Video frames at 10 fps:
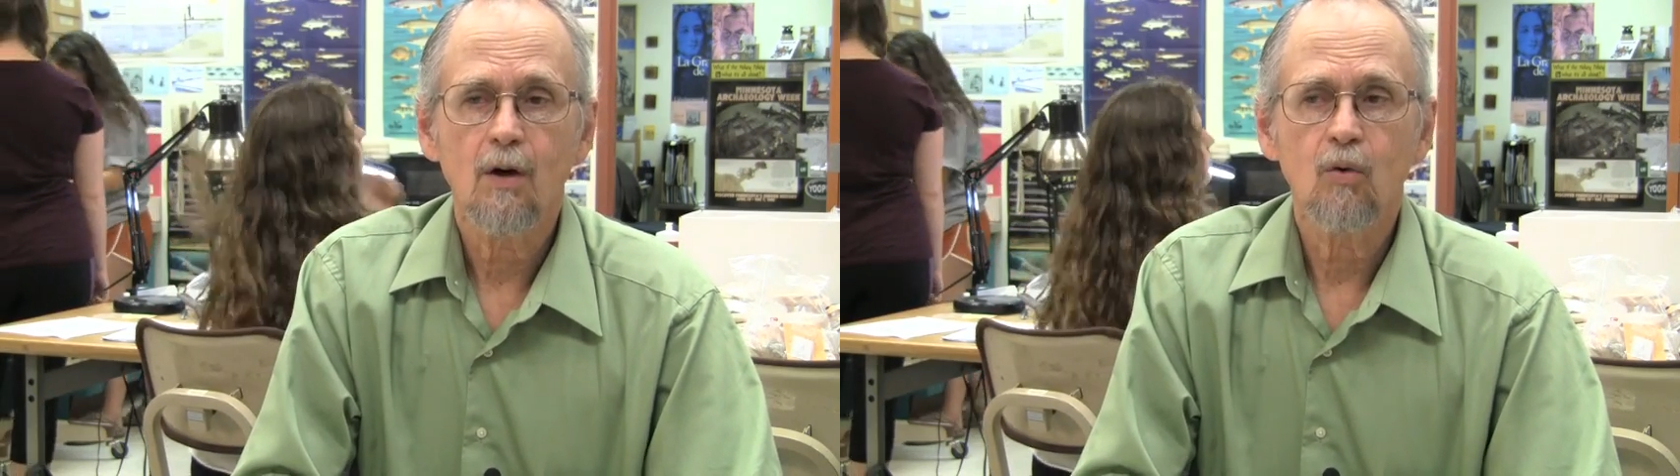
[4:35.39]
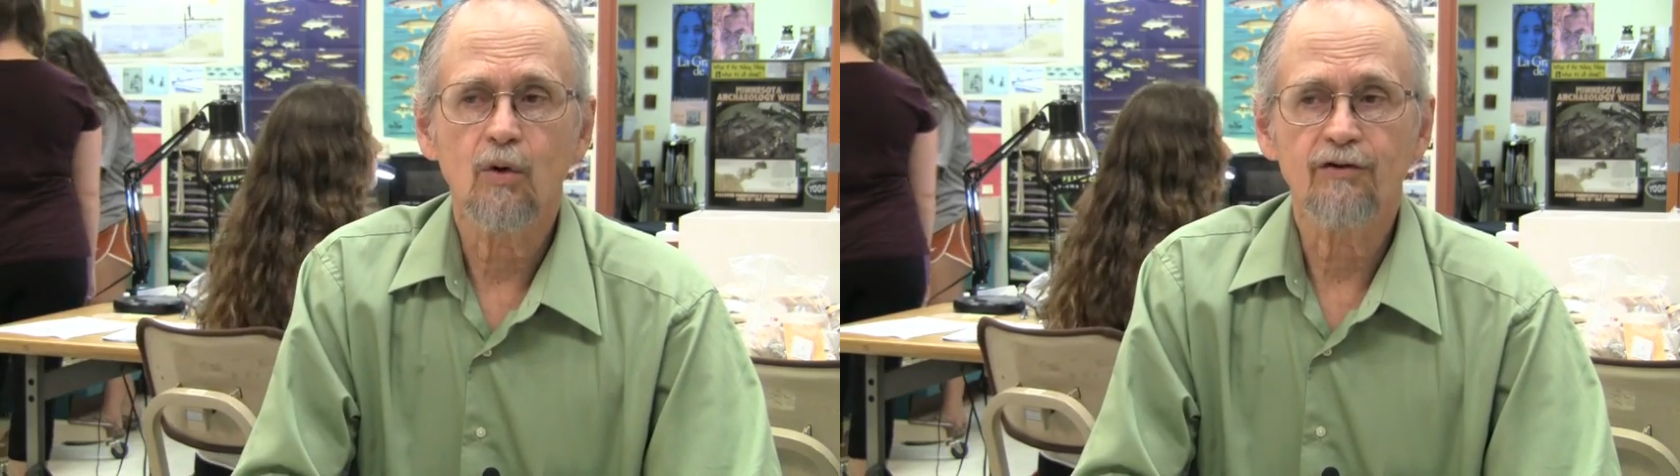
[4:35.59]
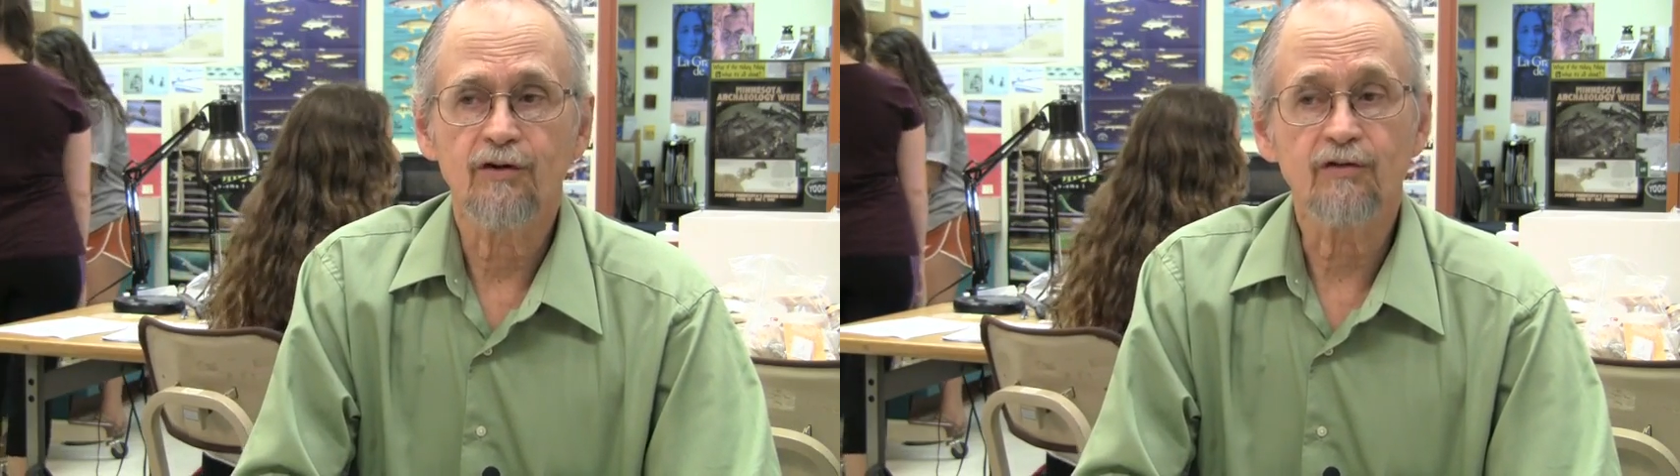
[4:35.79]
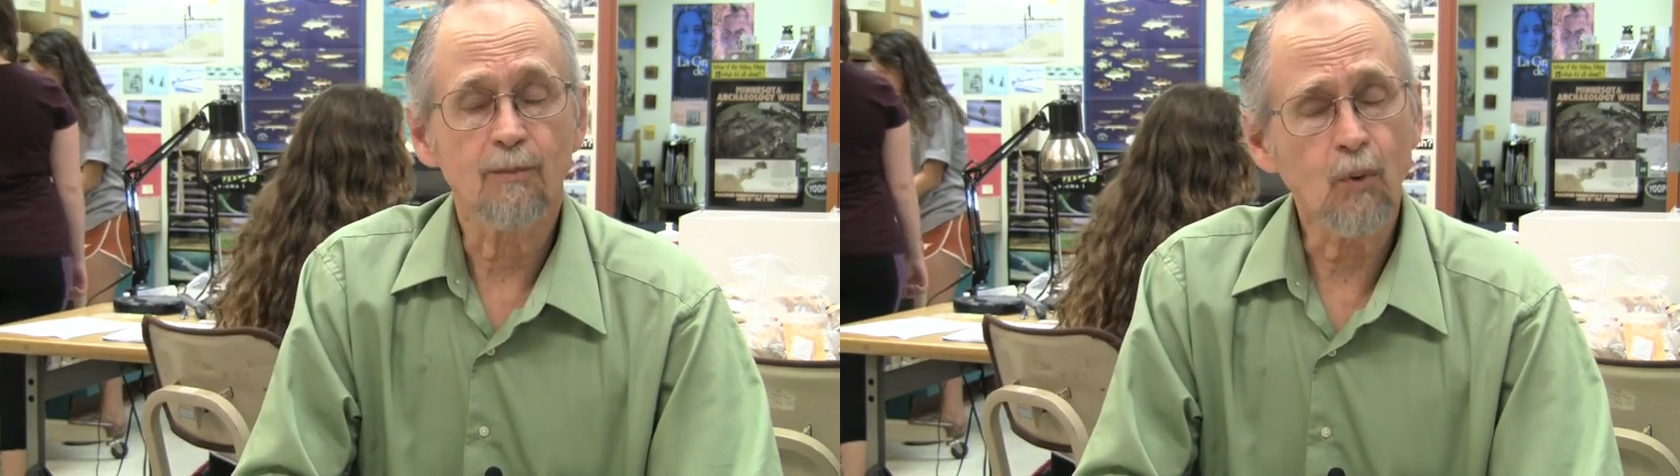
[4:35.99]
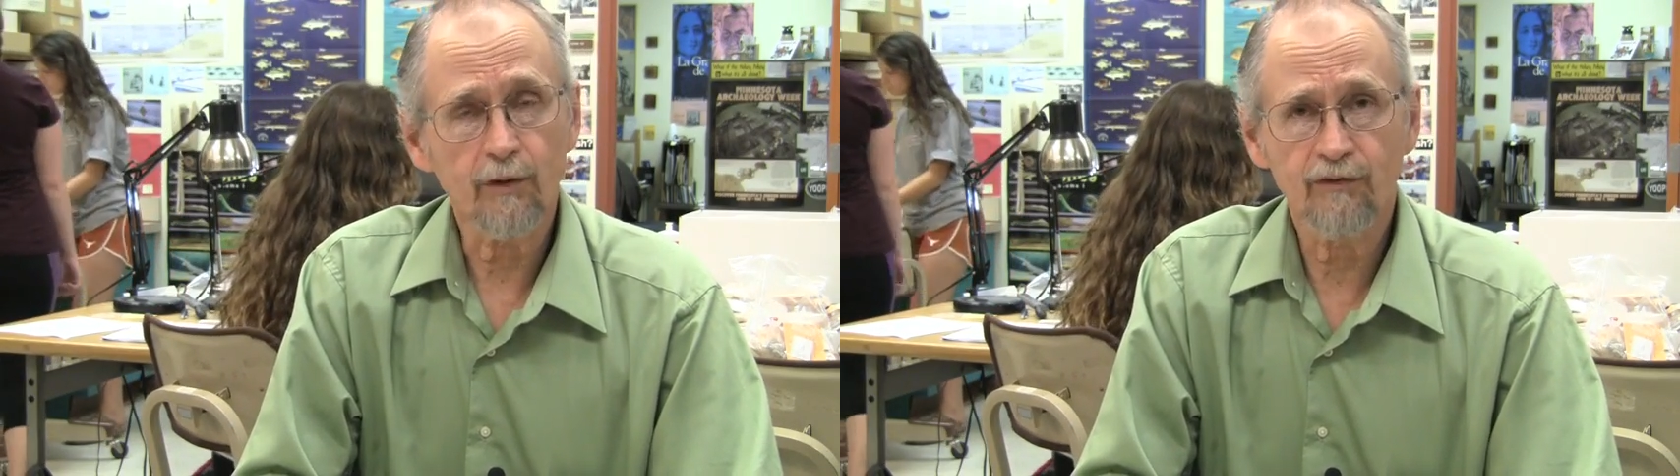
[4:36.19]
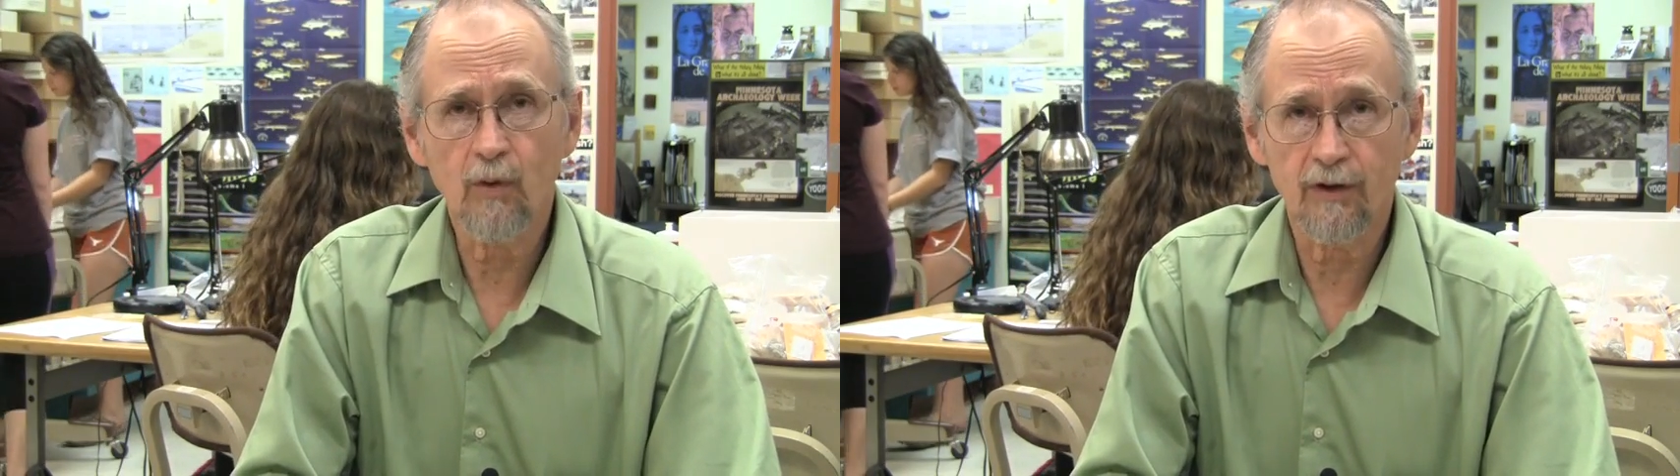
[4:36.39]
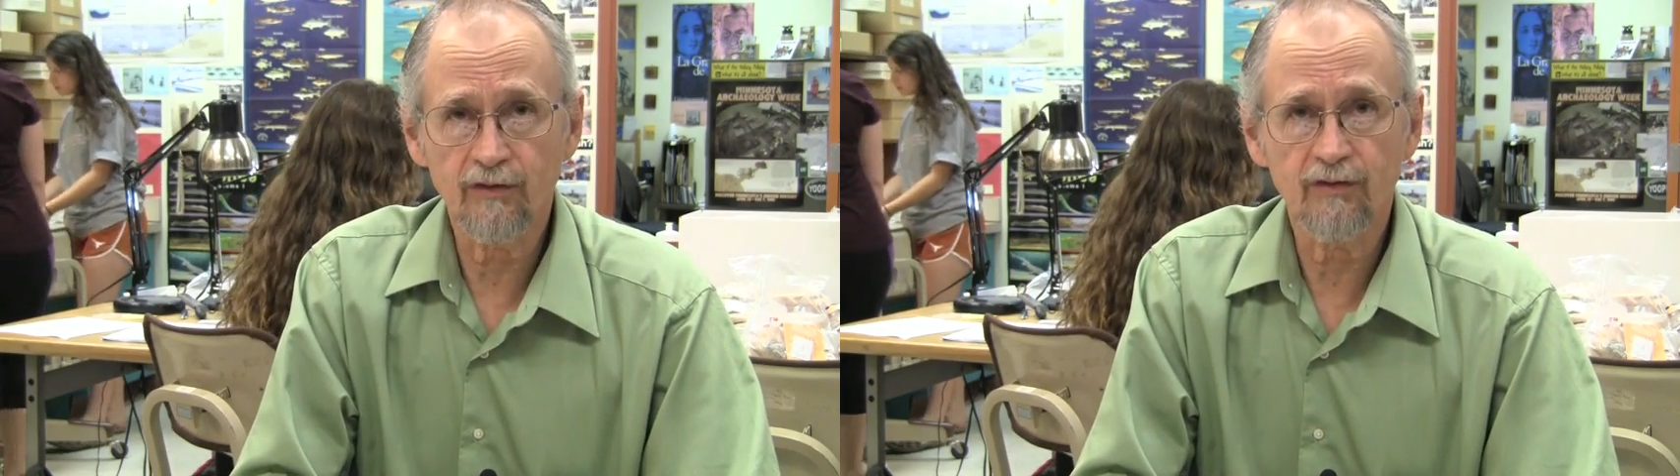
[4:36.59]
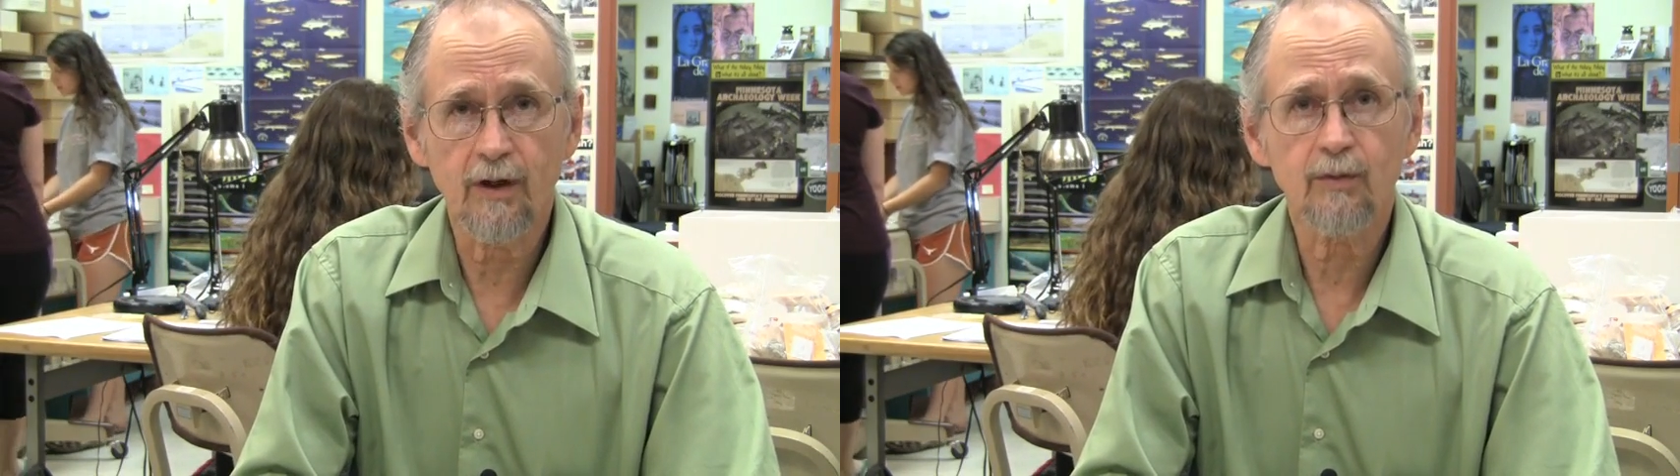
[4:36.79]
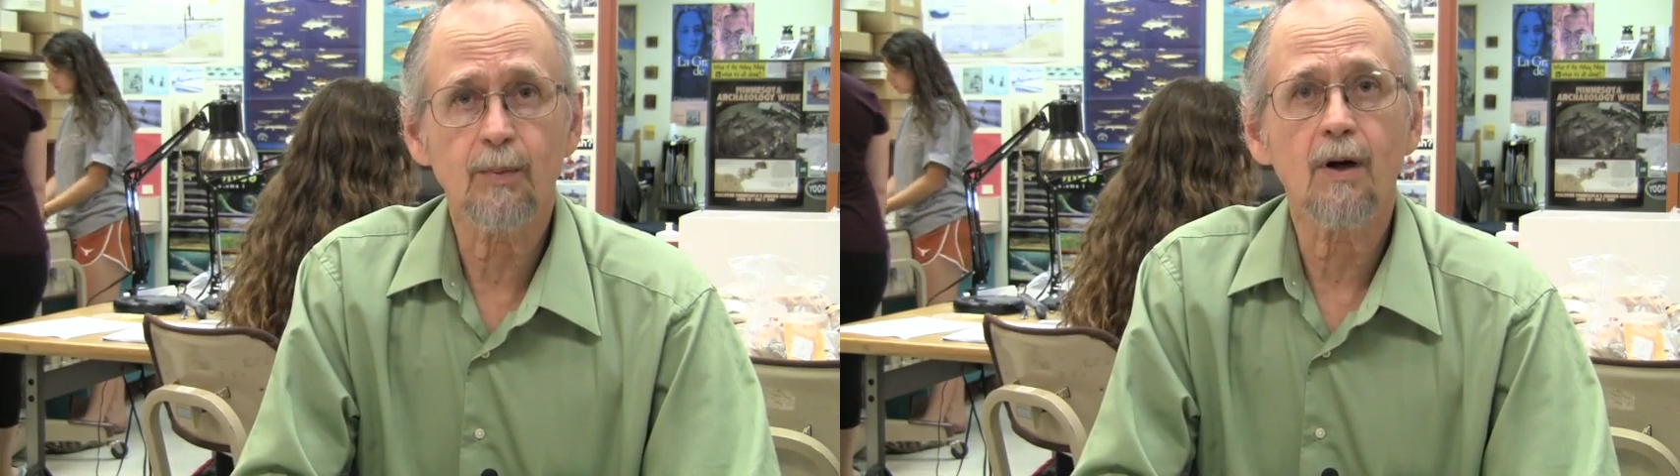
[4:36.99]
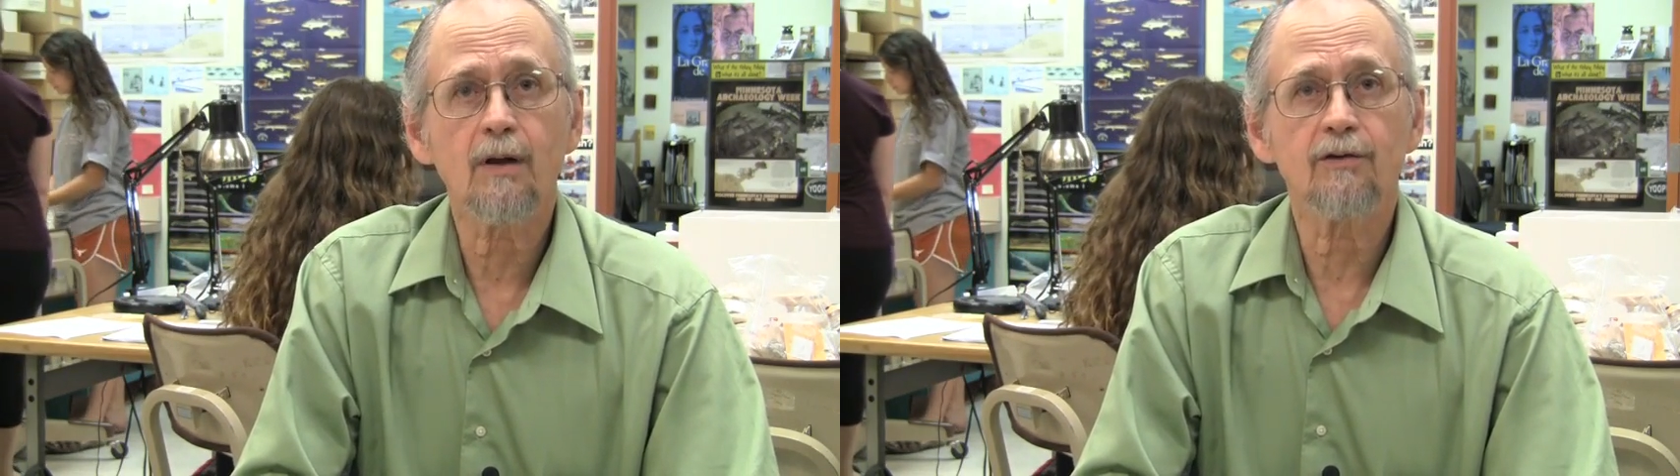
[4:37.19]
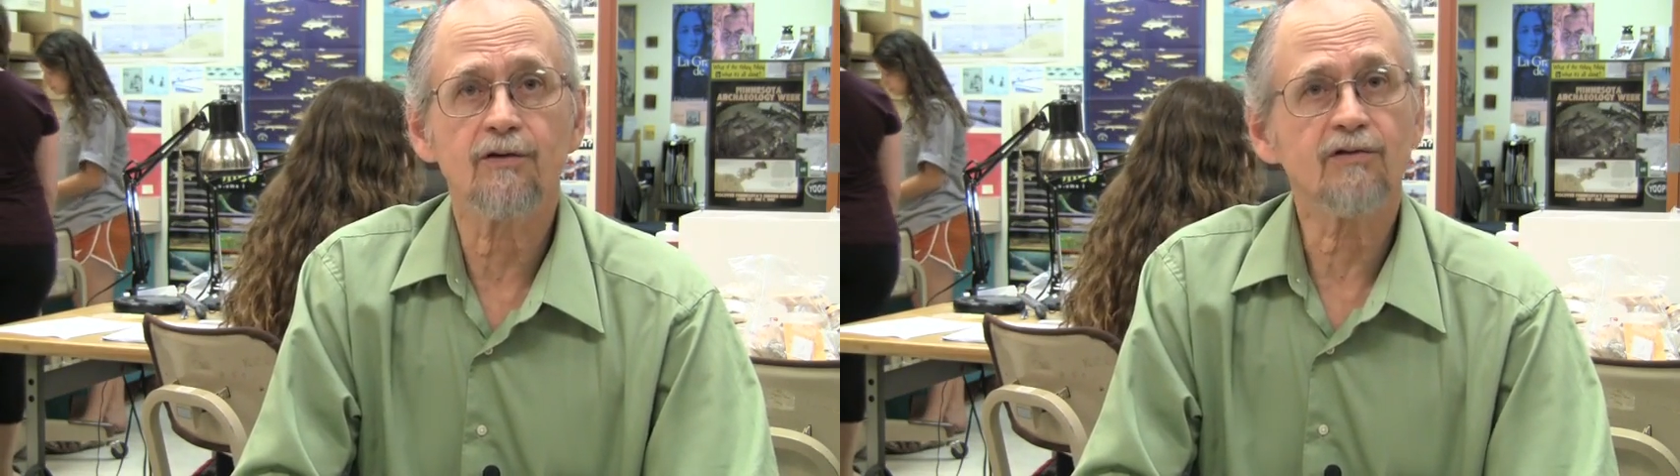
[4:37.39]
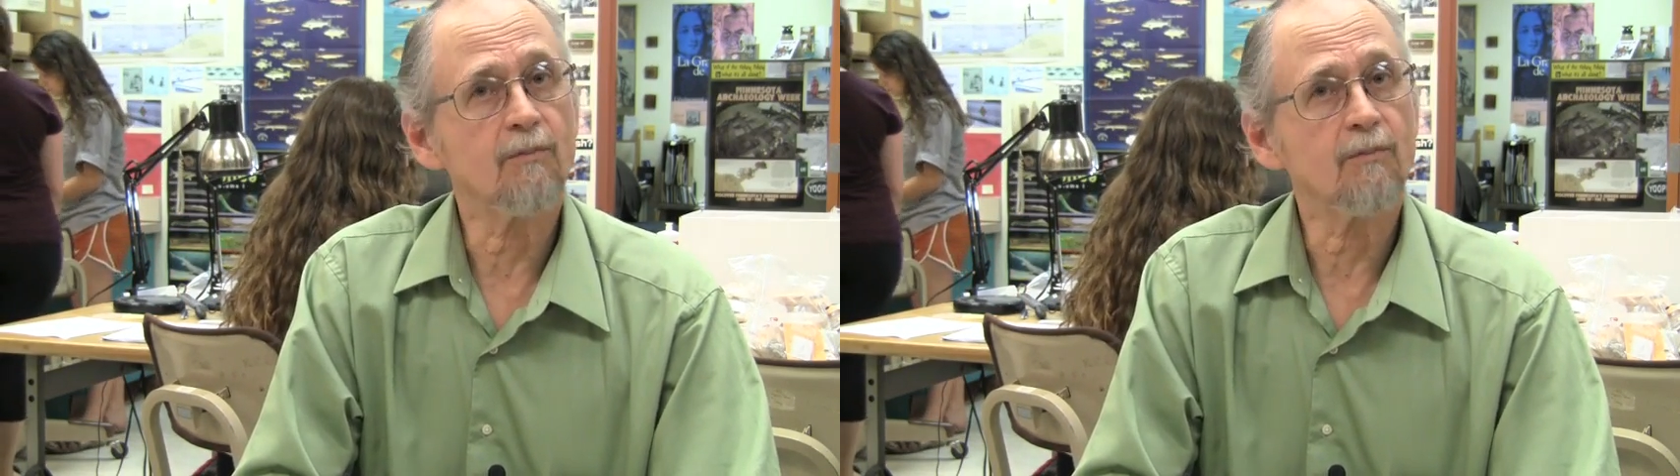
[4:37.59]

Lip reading: which is important to us as anthropologists.